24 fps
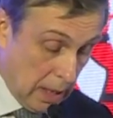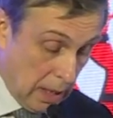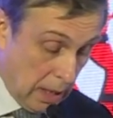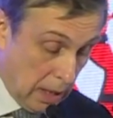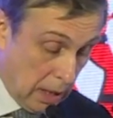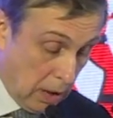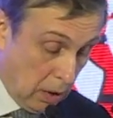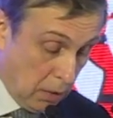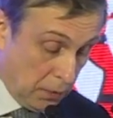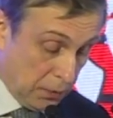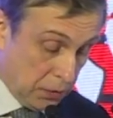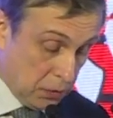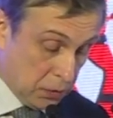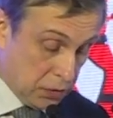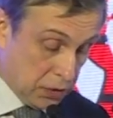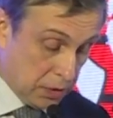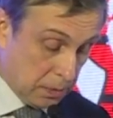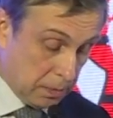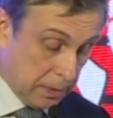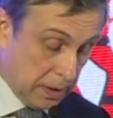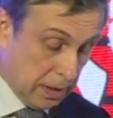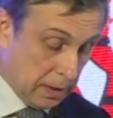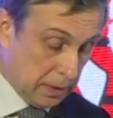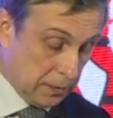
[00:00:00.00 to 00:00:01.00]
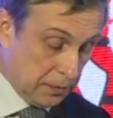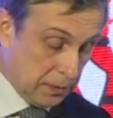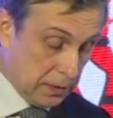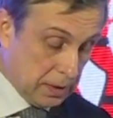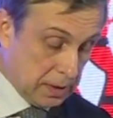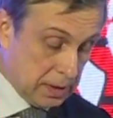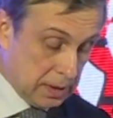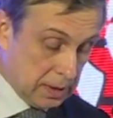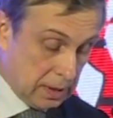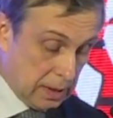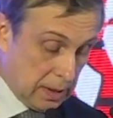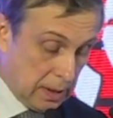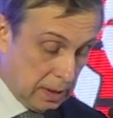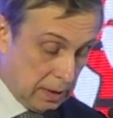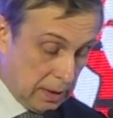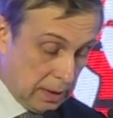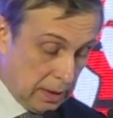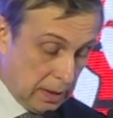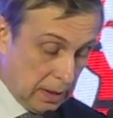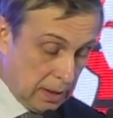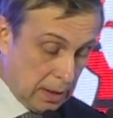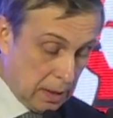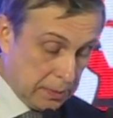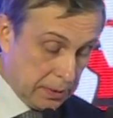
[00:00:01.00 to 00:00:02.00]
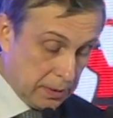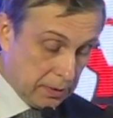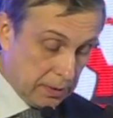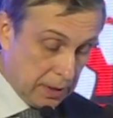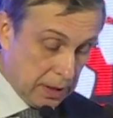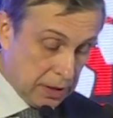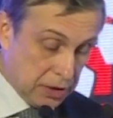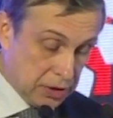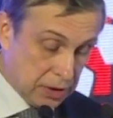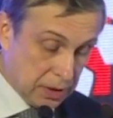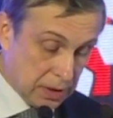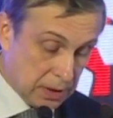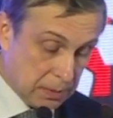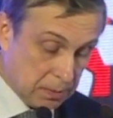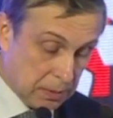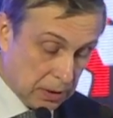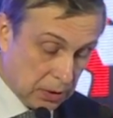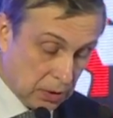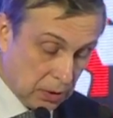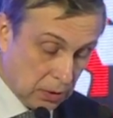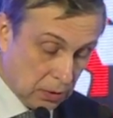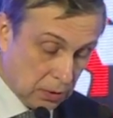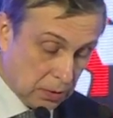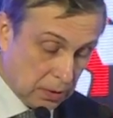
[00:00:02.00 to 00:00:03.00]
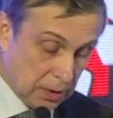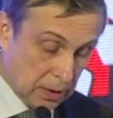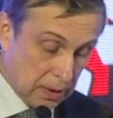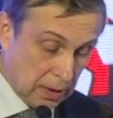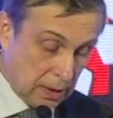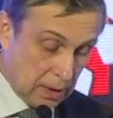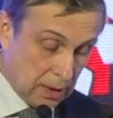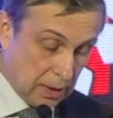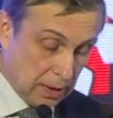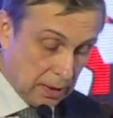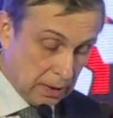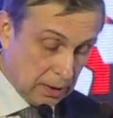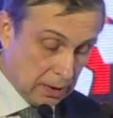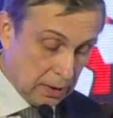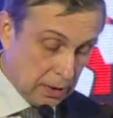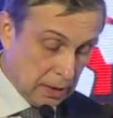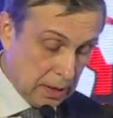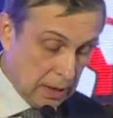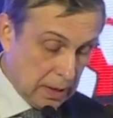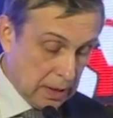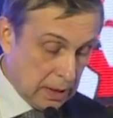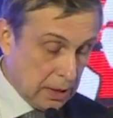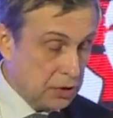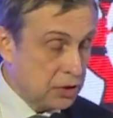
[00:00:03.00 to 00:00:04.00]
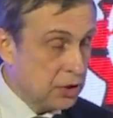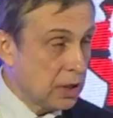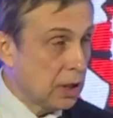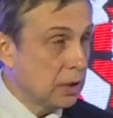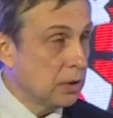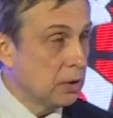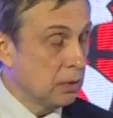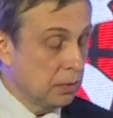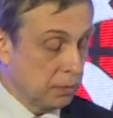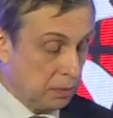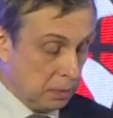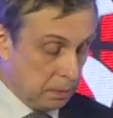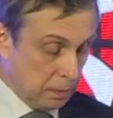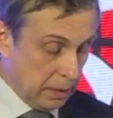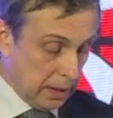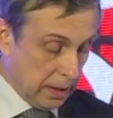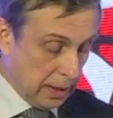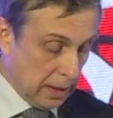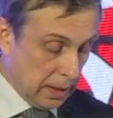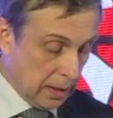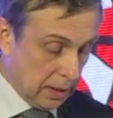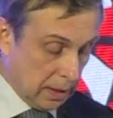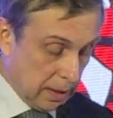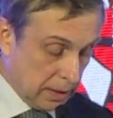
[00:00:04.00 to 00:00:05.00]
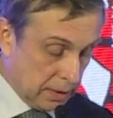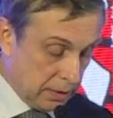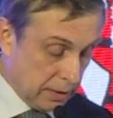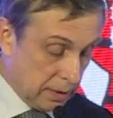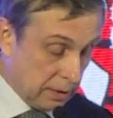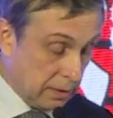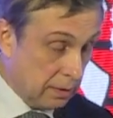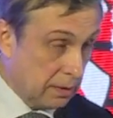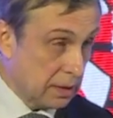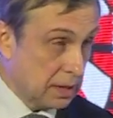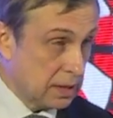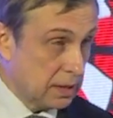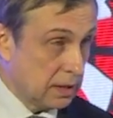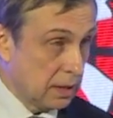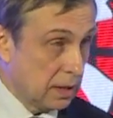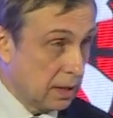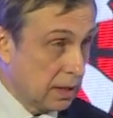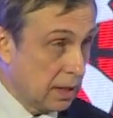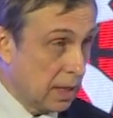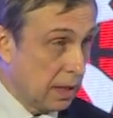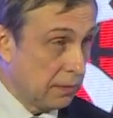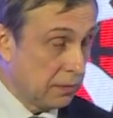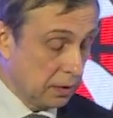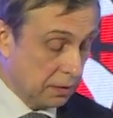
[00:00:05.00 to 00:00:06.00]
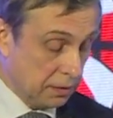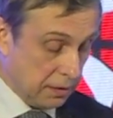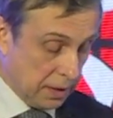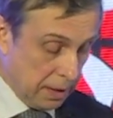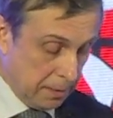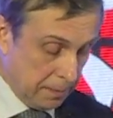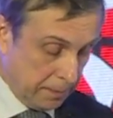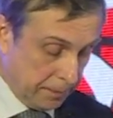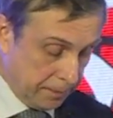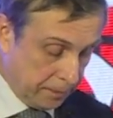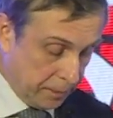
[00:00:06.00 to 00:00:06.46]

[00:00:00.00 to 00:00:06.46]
Our future benefits are in the cooperations, but not are in the shadowed by a terrorist rivalry.